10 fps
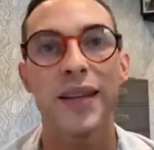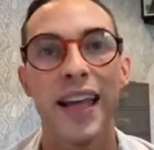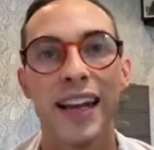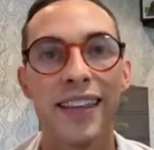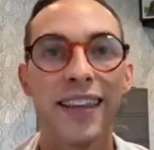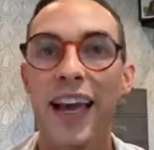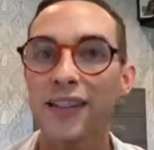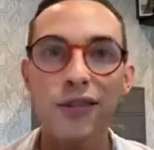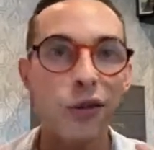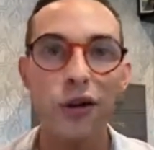And I think
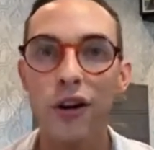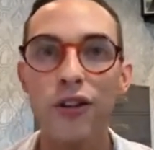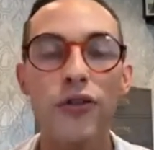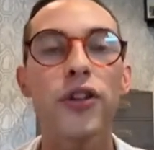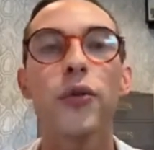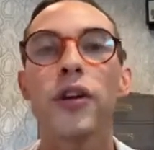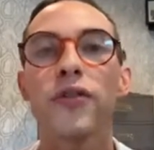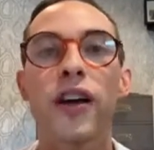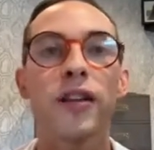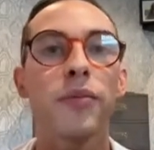as a choreographer, you want
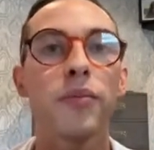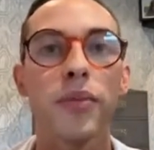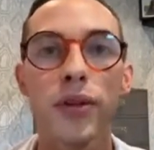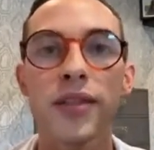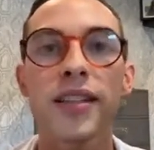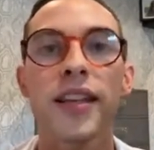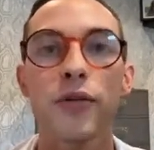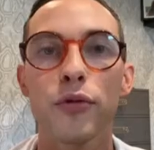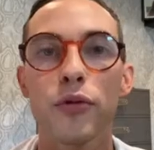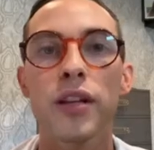to find music
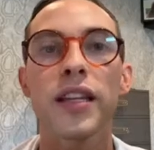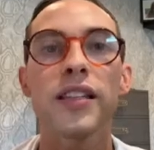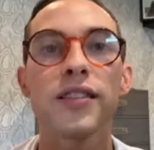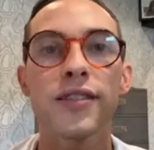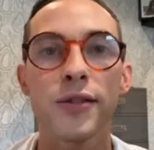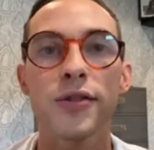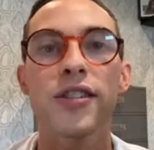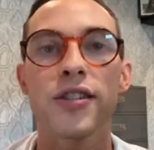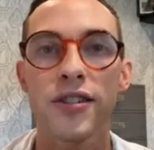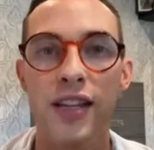that really
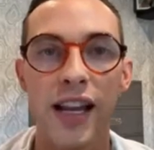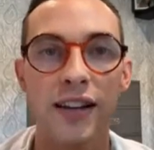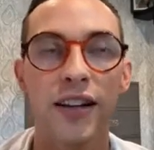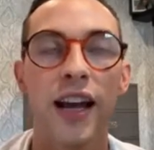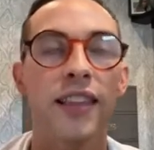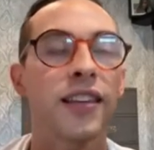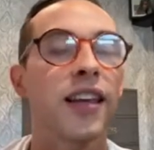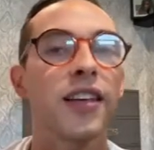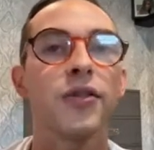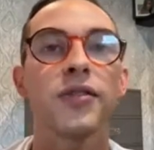suits your skater. I think
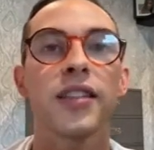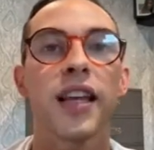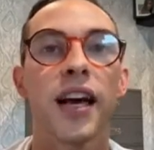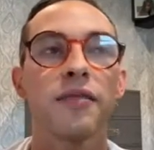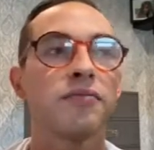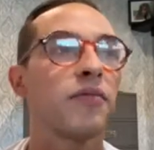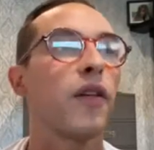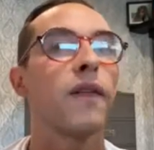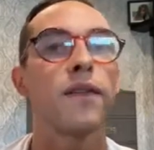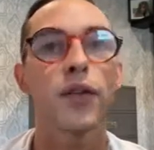that you did that
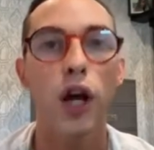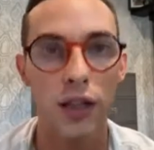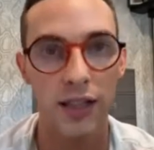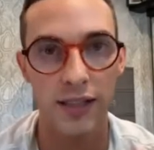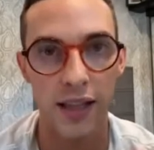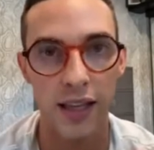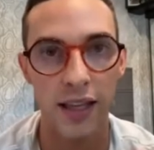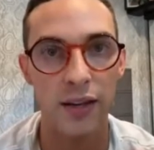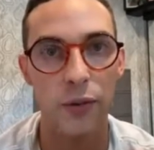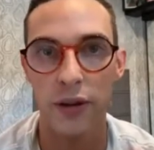
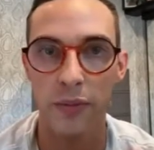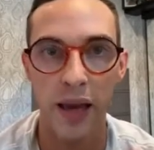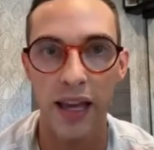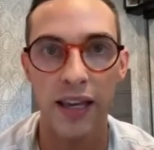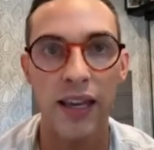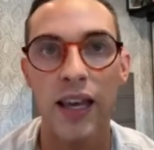flawlessly with May.